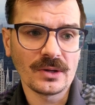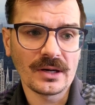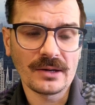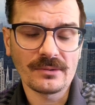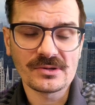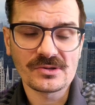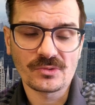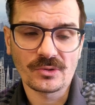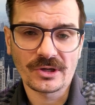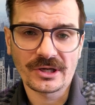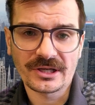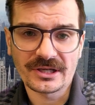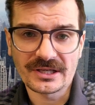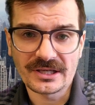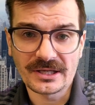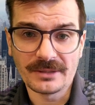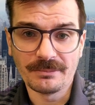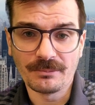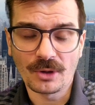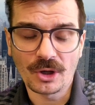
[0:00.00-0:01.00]
I was
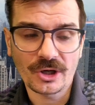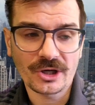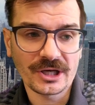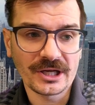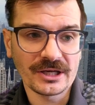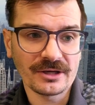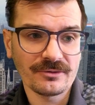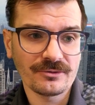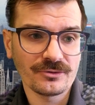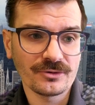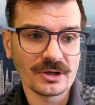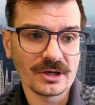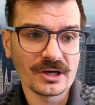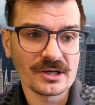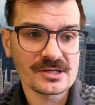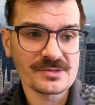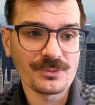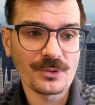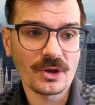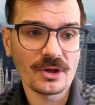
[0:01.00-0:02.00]
working in marketing for
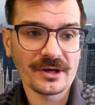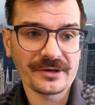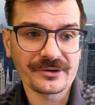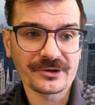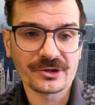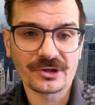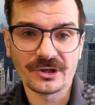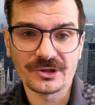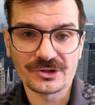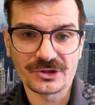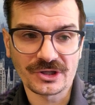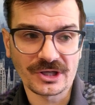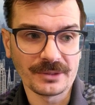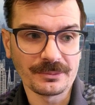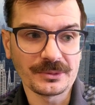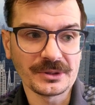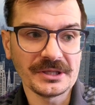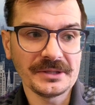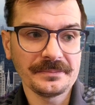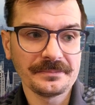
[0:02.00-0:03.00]
a small agriculture
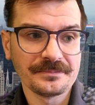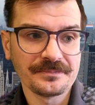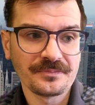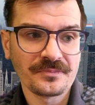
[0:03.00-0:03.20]
company,